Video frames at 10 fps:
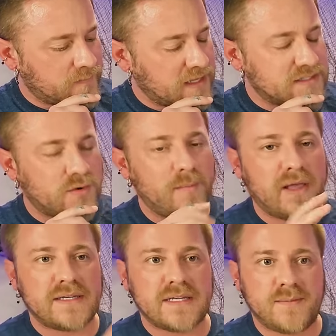it's
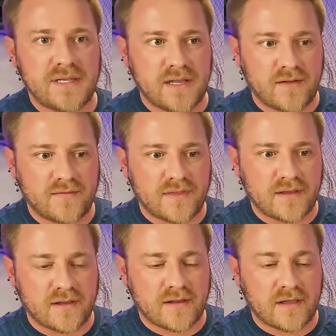reminding me of
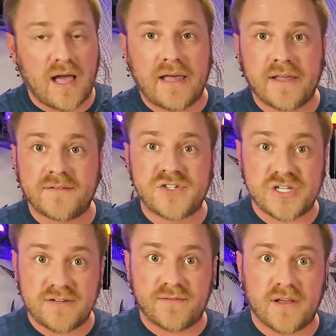the Eye of
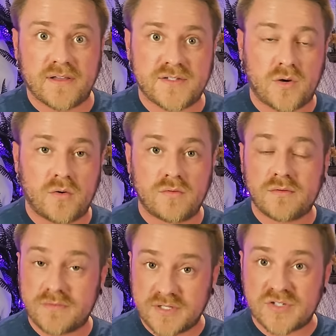Shiva. So
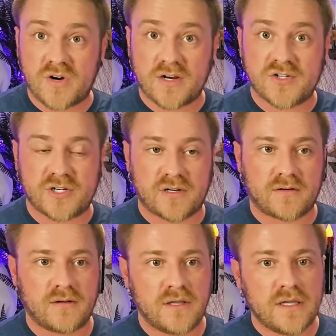
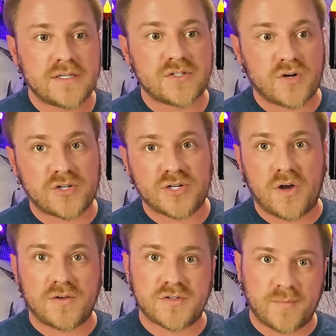destruction
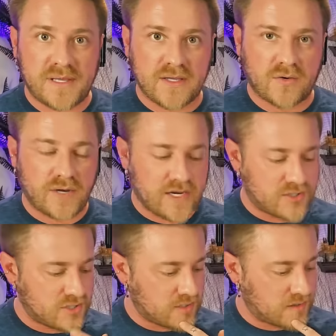also being
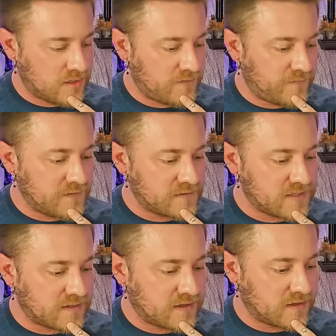creation. It feels
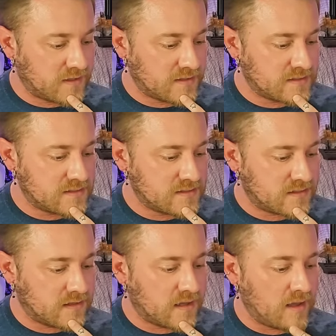like there is
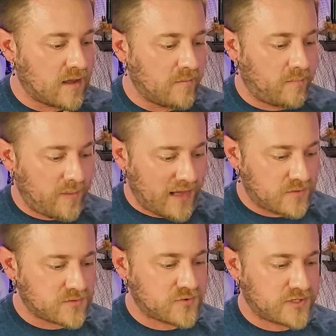a
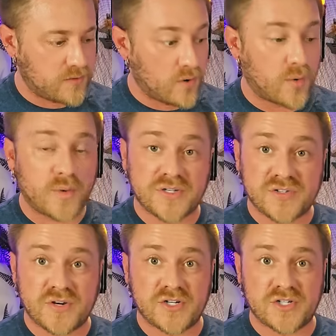boundary or a
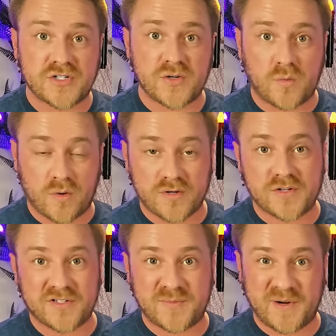restriction towards
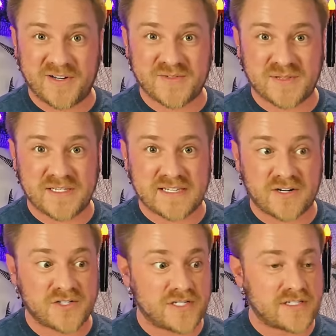your experience with these
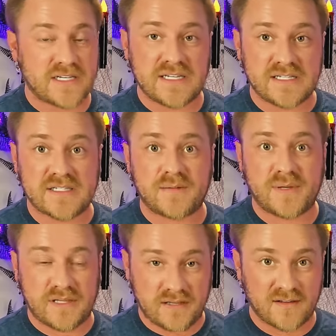energies that needs to
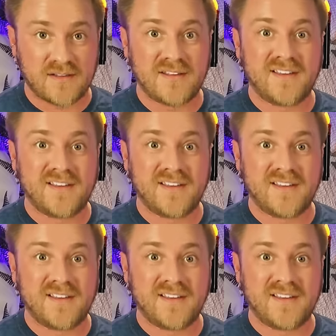be,